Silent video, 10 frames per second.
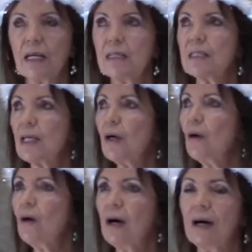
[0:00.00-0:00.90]
So
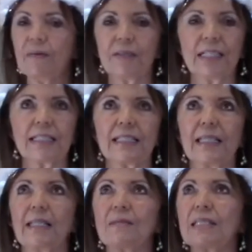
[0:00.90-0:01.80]
often it
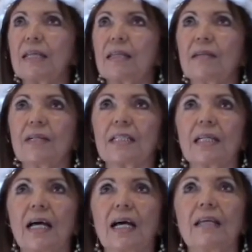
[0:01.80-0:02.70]
seems that there is
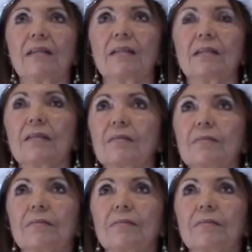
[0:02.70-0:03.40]
either